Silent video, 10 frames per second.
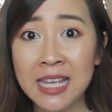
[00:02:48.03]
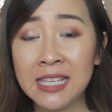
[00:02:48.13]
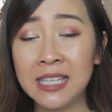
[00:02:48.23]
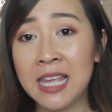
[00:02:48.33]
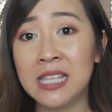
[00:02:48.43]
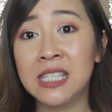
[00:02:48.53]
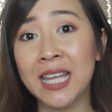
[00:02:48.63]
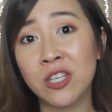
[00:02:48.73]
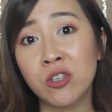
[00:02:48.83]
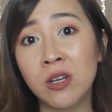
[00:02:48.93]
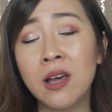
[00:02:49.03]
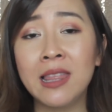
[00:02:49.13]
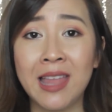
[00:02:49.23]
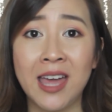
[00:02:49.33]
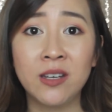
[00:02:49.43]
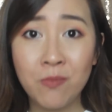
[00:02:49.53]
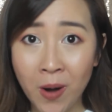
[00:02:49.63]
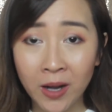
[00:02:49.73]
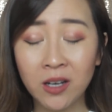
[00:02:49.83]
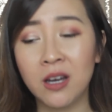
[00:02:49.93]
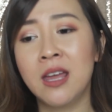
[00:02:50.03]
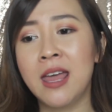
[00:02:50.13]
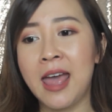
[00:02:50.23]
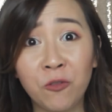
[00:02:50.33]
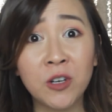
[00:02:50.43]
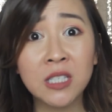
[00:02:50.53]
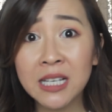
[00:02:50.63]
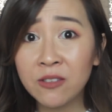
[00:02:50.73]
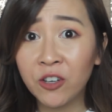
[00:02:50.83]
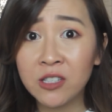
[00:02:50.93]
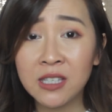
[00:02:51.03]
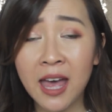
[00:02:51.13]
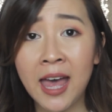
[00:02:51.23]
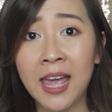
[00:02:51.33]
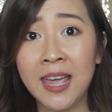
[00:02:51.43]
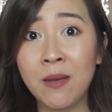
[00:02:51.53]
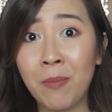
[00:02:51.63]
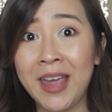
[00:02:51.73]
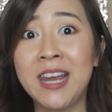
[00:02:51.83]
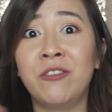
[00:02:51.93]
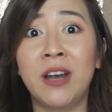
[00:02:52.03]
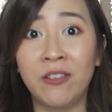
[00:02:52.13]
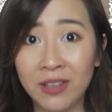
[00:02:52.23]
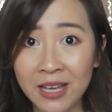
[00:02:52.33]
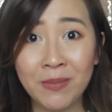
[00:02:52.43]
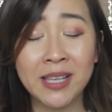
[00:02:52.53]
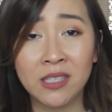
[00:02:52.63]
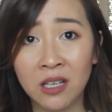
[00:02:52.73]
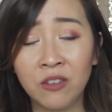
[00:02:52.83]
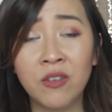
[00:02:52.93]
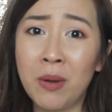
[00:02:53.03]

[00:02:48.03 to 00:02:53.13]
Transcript: is in Central Landmark. First things first, I paid for everything myself.